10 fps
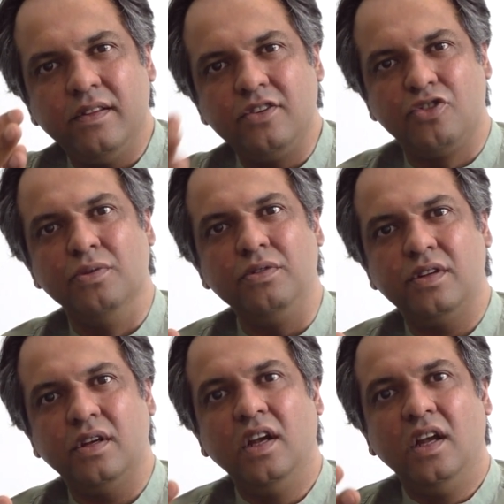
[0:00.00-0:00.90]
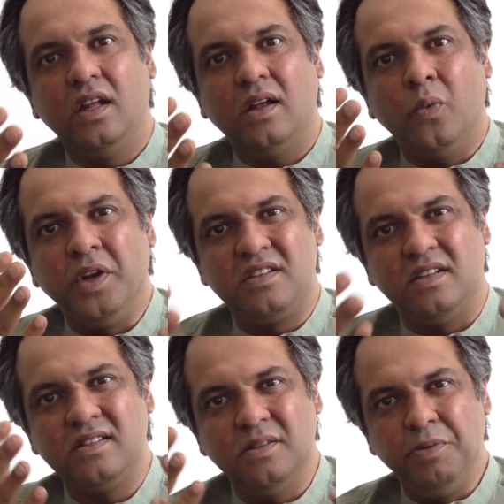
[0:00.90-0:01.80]
the truth, which
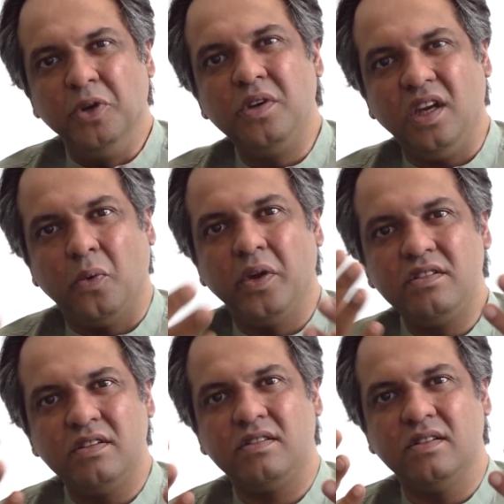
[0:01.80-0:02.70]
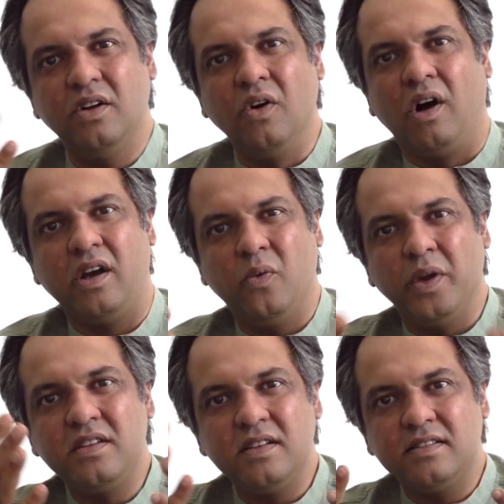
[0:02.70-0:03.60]
is the beauty, which is the God,
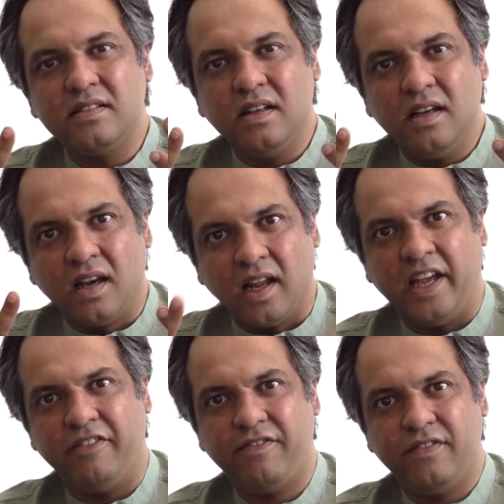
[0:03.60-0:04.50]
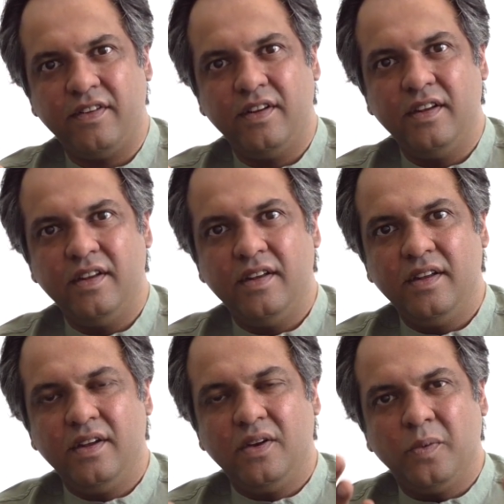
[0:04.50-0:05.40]
which is life.
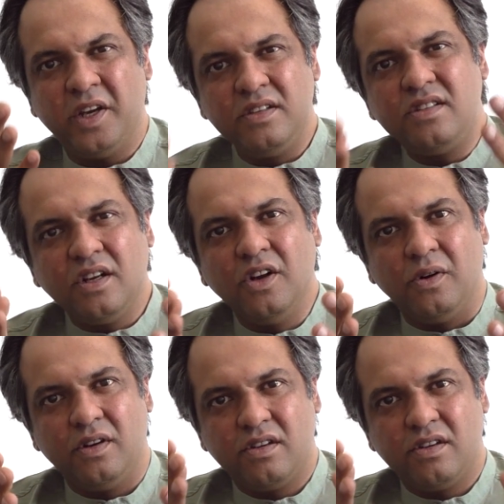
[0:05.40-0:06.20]
Why don't you go